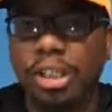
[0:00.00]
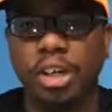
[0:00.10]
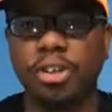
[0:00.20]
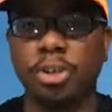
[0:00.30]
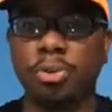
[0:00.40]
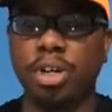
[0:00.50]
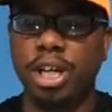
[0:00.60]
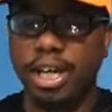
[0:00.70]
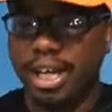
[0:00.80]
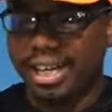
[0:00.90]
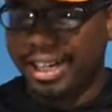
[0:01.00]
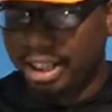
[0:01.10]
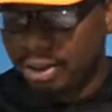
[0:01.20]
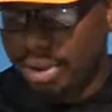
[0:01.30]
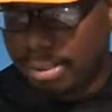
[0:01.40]
You
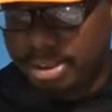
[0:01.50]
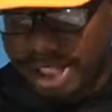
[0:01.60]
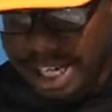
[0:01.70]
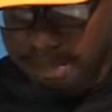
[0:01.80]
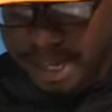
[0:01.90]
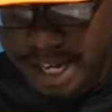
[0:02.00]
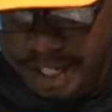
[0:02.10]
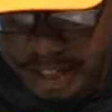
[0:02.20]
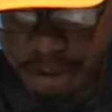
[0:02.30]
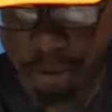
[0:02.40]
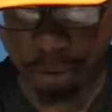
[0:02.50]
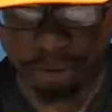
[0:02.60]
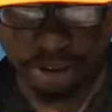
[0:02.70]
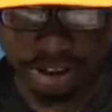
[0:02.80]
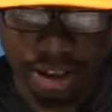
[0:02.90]
get the website made and
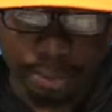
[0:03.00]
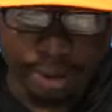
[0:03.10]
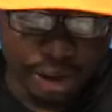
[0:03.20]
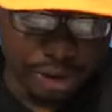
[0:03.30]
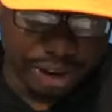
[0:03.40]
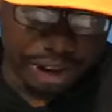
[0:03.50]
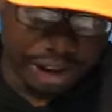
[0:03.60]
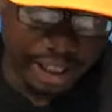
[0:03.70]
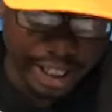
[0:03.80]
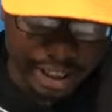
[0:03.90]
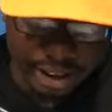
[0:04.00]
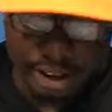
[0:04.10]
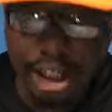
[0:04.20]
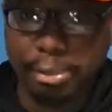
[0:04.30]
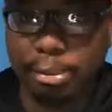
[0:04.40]
you just start producing jigs and
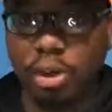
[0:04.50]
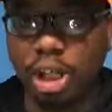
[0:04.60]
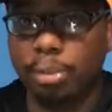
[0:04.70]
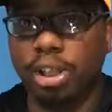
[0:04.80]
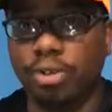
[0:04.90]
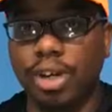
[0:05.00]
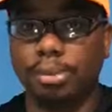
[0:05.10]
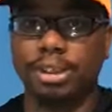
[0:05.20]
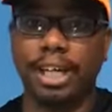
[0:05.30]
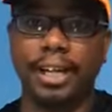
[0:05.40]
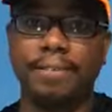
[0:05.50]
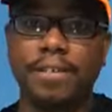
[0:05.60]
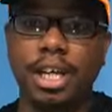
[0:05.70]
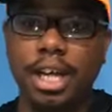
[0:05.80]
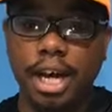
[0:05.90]
start promoting them on the website.
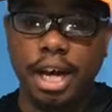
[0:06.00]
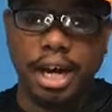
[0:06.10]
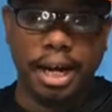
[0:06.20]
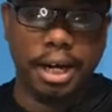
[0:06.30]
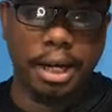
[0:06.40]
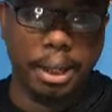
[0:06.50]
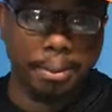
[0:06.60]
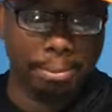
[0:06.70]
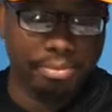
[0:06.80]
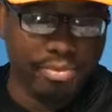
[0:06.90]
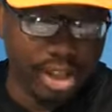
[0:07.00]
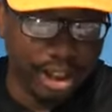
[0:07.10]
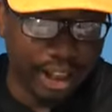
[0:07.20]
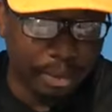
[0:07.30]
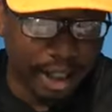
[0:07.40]
Then
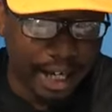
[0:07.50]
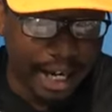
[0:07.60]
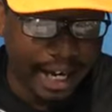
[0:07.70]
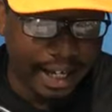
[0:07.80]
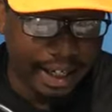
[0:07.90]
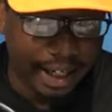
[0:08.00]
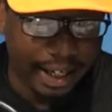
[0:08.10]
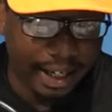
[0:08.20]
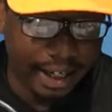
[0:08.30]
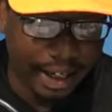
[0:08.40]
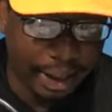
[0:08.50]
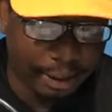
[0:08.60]
we had a